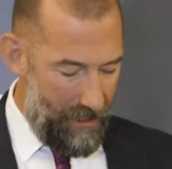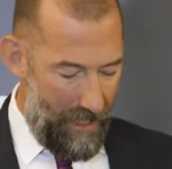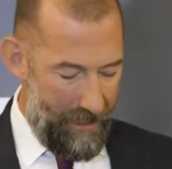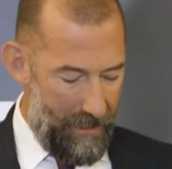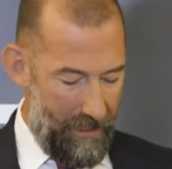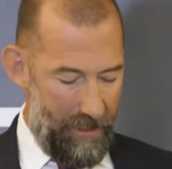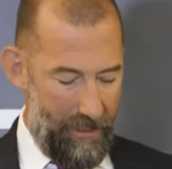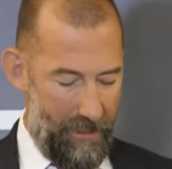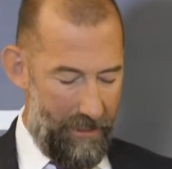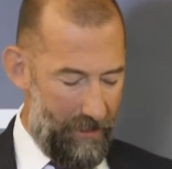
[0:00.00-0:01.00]
And
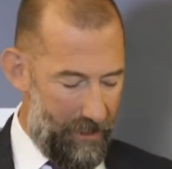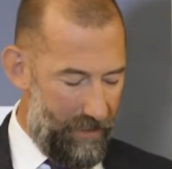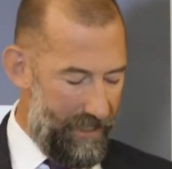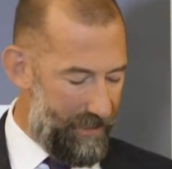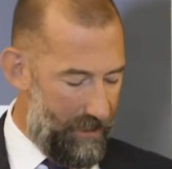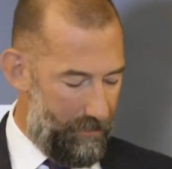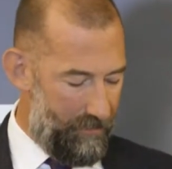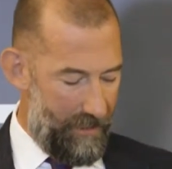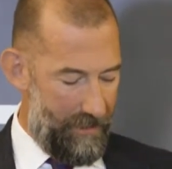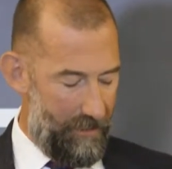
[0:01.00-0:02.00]
they're a great example
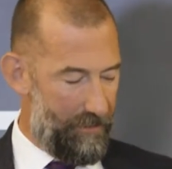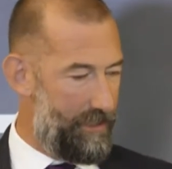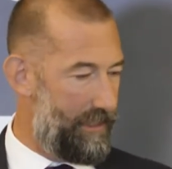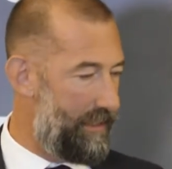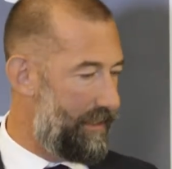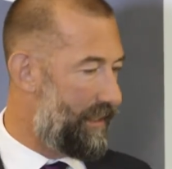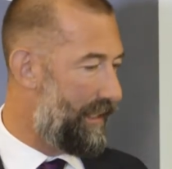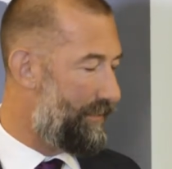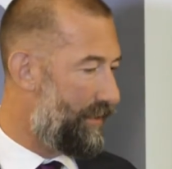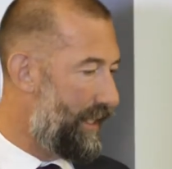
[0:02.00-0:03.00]
of unhealthy
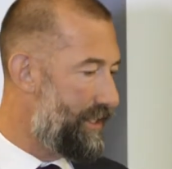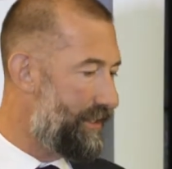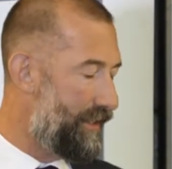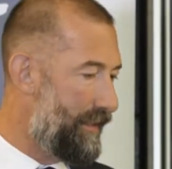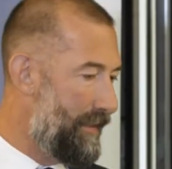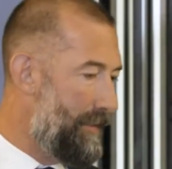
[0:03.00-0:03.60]
collaboration.